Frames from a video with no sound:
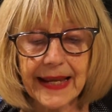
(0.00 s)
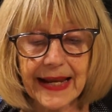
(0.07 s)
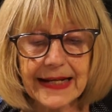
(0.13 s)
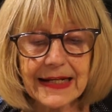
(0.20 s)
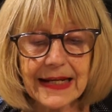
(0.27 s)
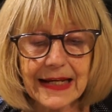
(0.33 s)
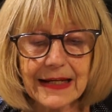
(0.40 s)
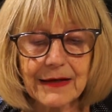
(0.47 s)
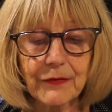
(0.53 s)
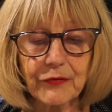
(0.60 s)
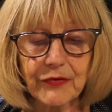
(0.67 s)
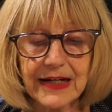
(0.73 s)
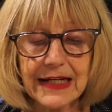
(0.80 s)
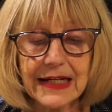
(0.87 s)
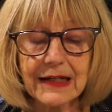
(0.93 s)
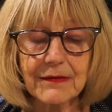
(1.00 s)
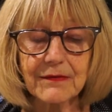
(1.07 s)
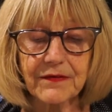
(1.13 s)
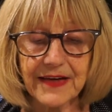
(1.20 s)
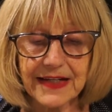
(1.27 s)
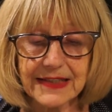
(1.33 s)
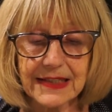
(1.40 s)
In it, he freely
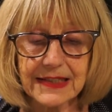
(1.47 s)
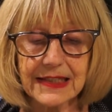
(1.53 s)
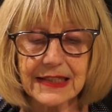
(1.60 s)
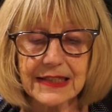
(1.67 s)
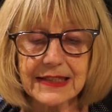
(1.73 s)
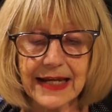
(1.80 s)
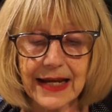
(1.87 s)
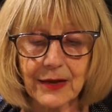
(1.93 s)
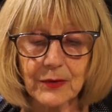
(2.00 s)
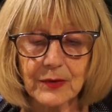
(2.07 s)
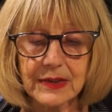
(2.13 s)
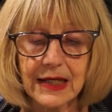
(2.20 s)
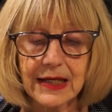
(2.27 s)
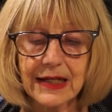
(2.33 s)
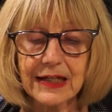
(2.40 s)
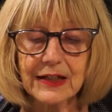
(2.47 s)
confesses his doubts,